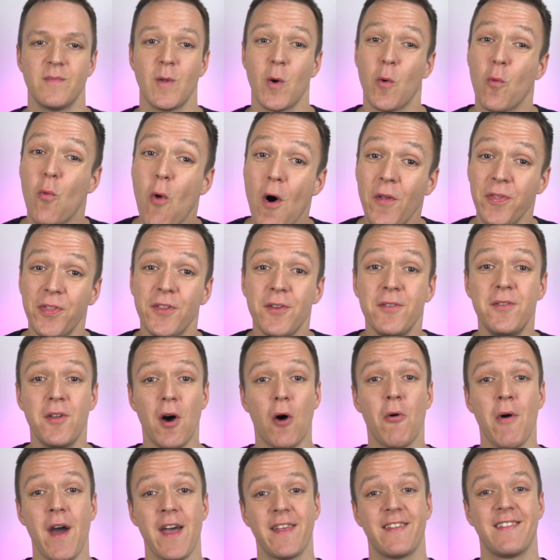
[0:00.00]
Want to
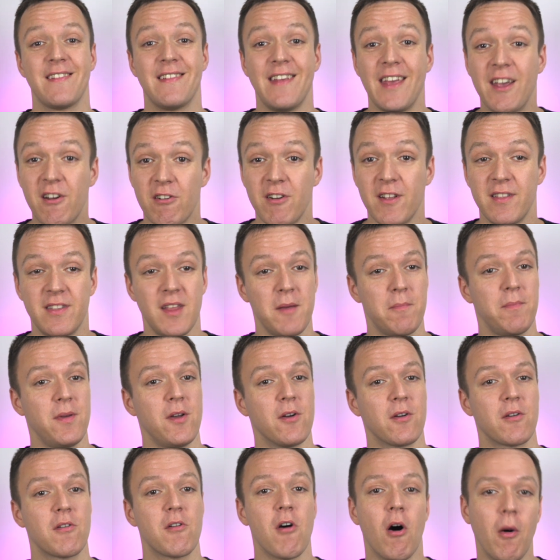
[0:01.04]
know a secret tip
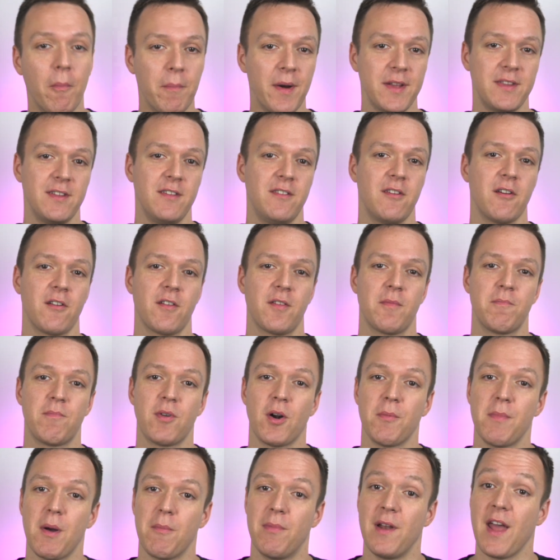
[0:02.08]
your competitors
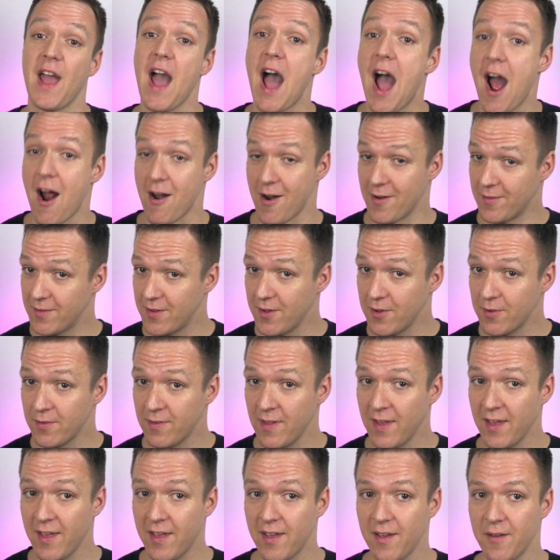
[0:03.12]
probably aren't
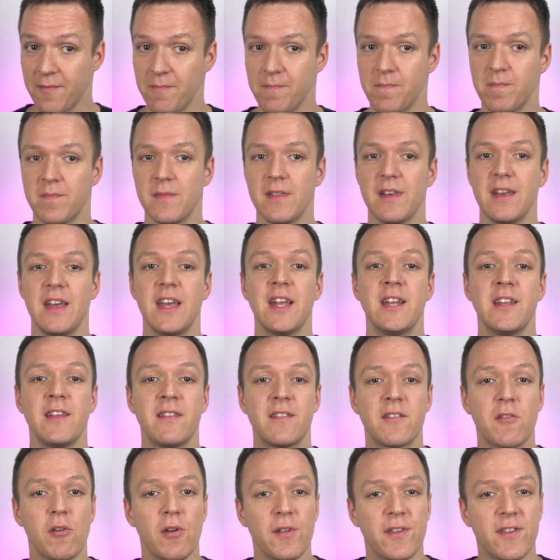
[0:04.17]
using? It is
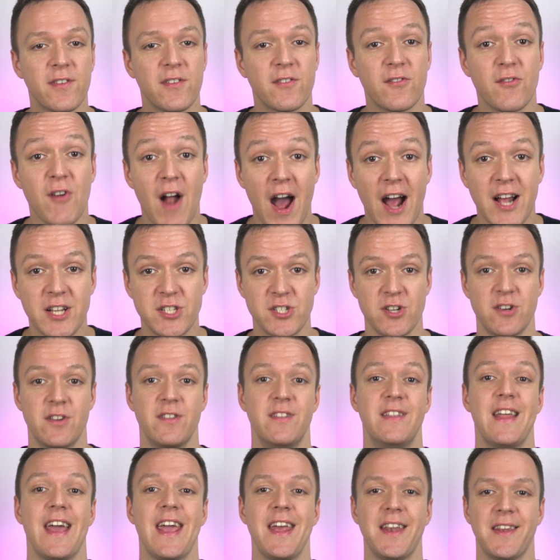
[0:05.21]
called
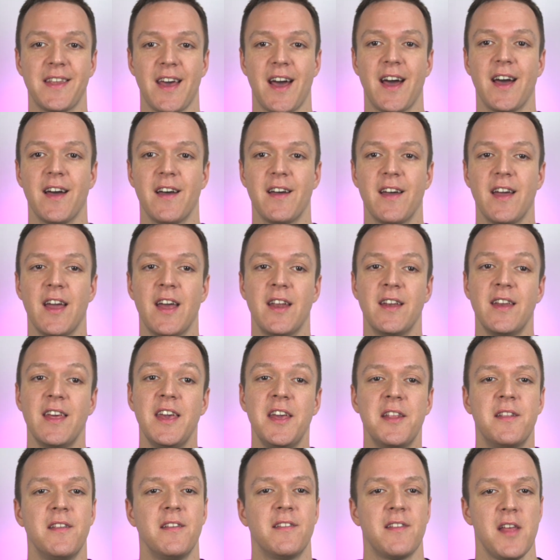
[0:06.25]
structured data, and
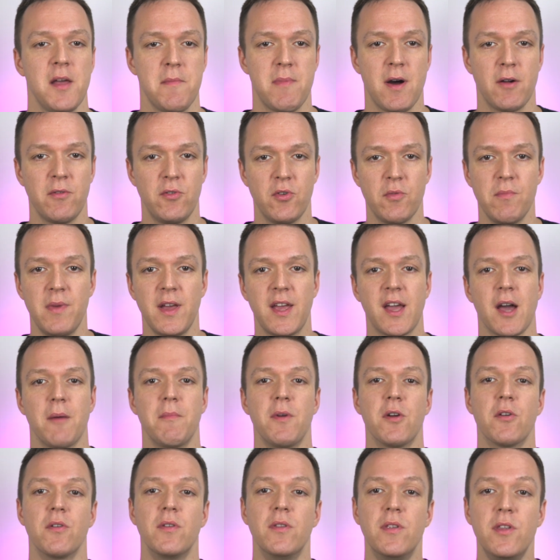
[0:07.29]
it is about to become
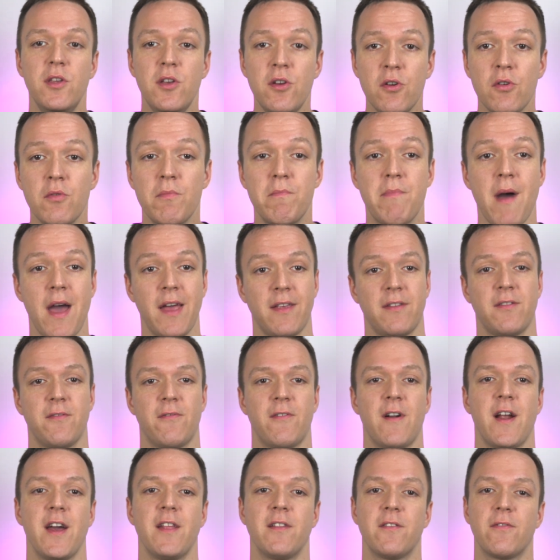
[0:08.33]
your new best
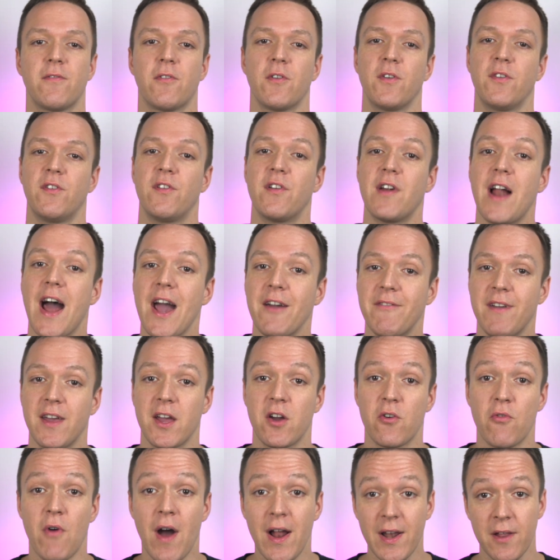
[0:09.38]
friend for driving
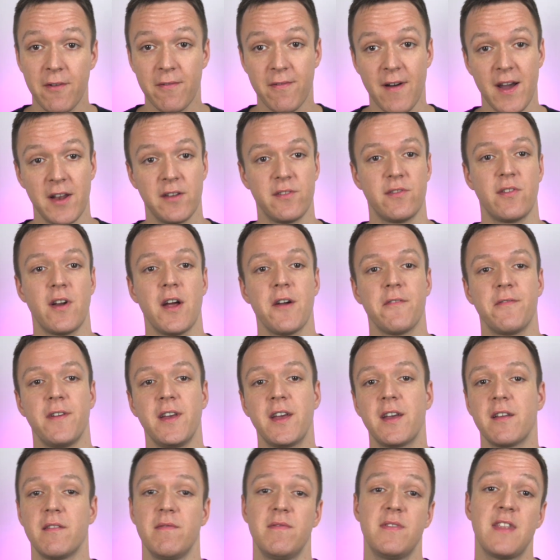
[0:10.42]
qualified
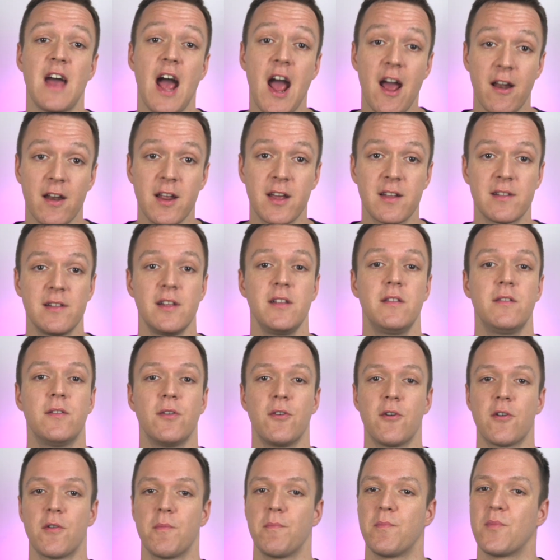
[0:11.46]
traffic directly to
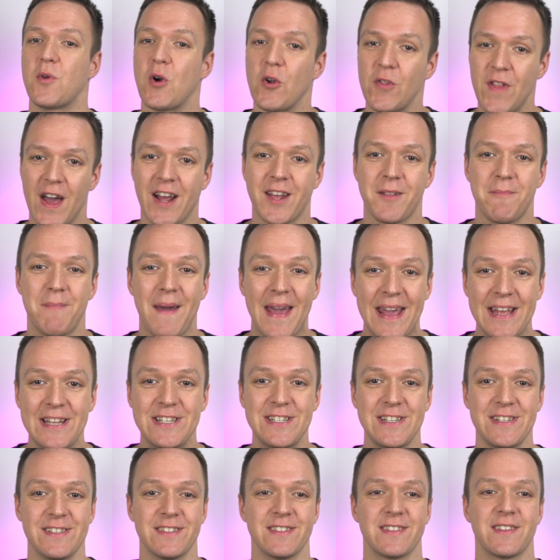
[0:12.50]
your product
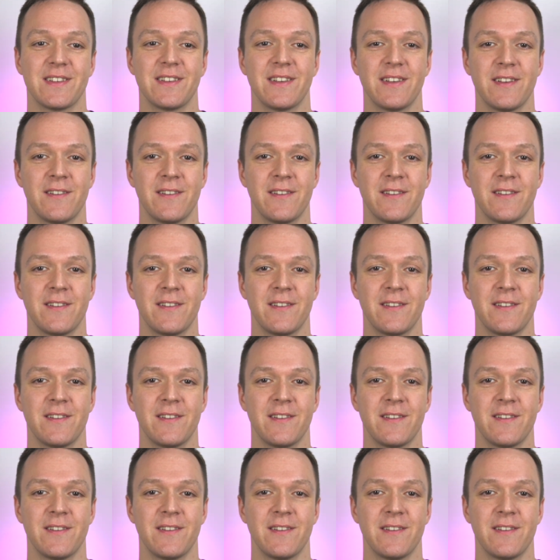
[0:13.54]
pages.